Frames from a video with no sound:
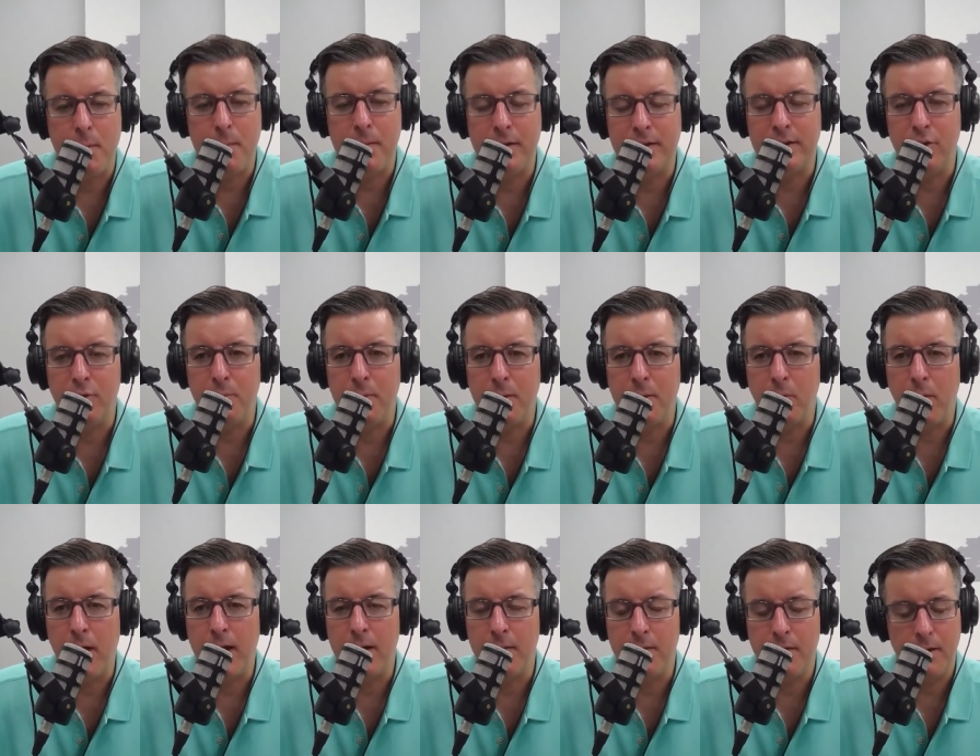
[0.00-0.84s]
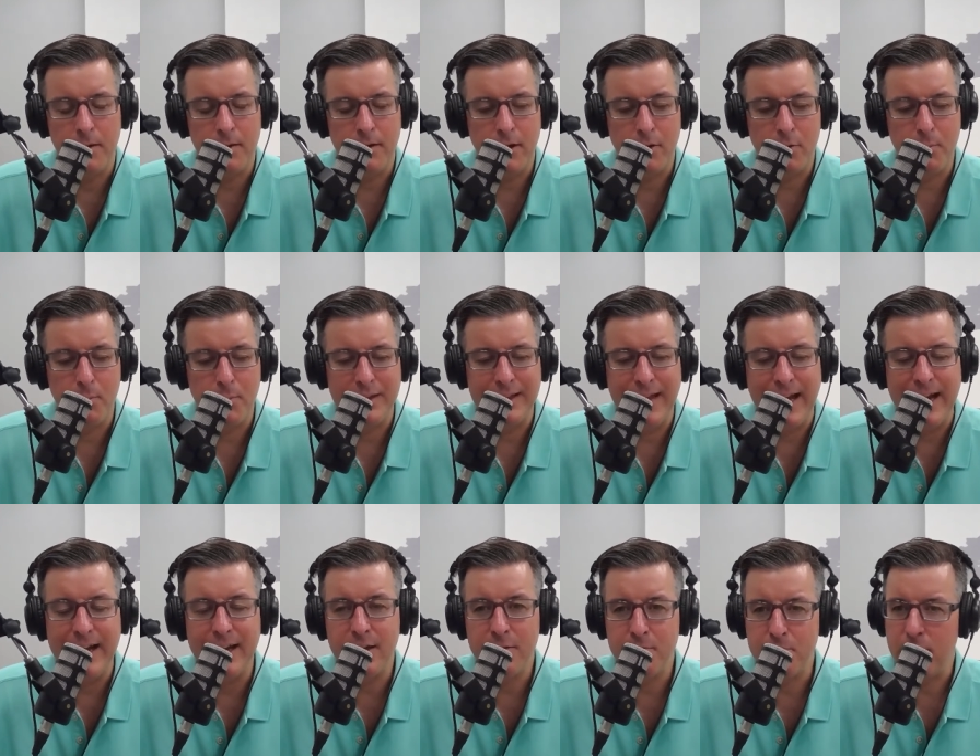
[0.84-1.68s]
maybe a little bit uh, you know,
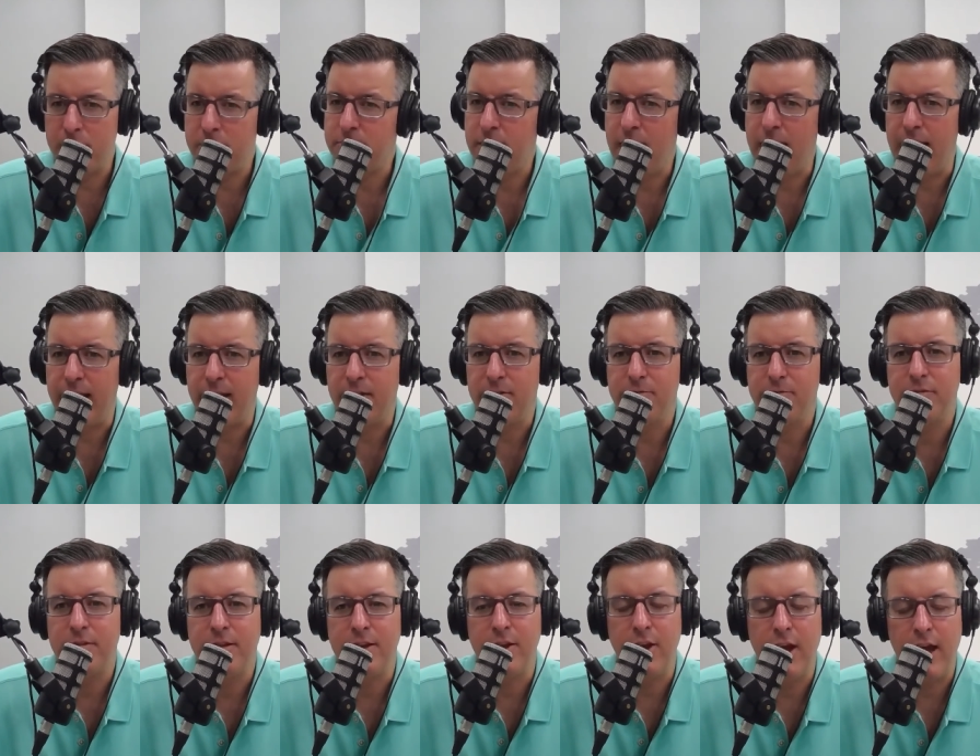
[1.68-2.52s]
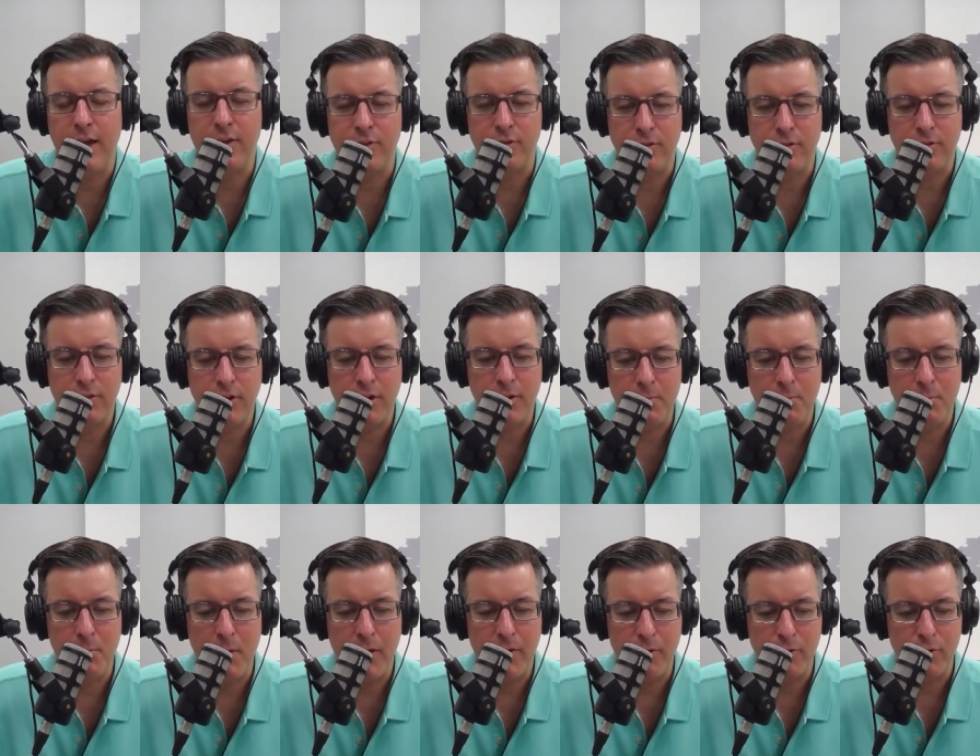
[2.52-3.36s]
belated, but hey, you guys are yeah,
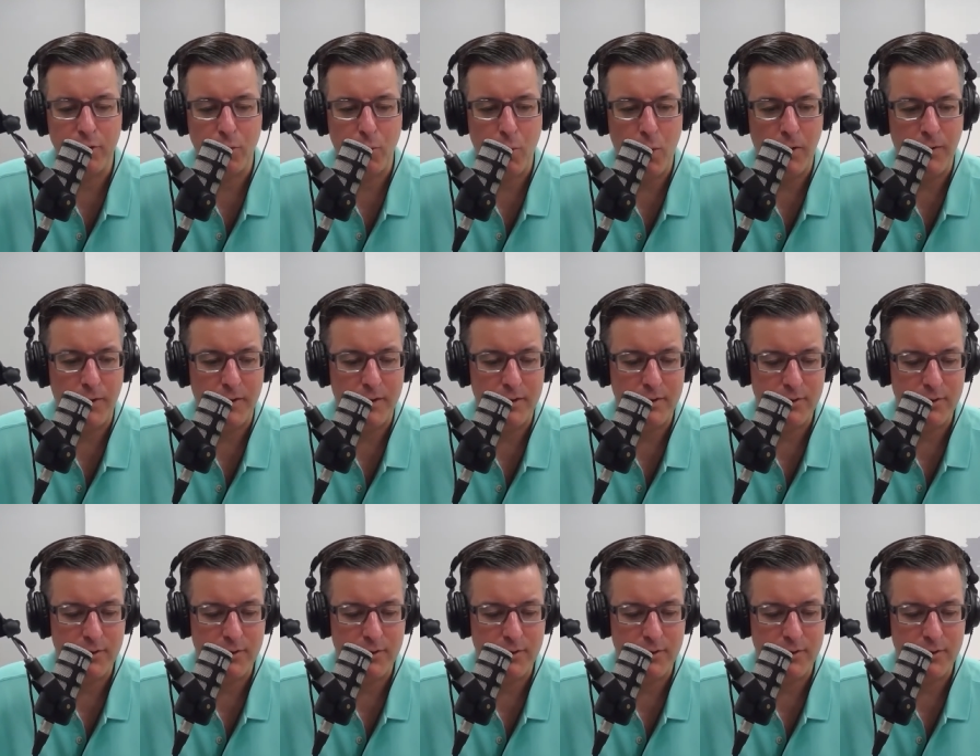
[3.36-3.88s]
mothers are worth it.